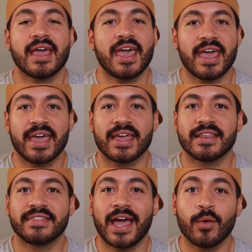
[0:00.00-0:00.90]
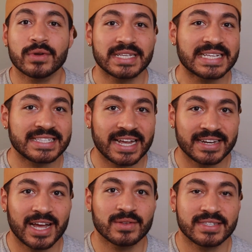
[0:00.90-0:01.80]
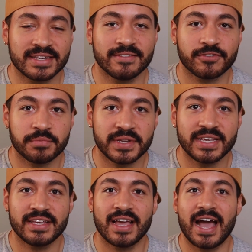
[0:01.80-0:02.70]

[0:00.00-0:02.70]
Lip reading: and that was a standout scene for me.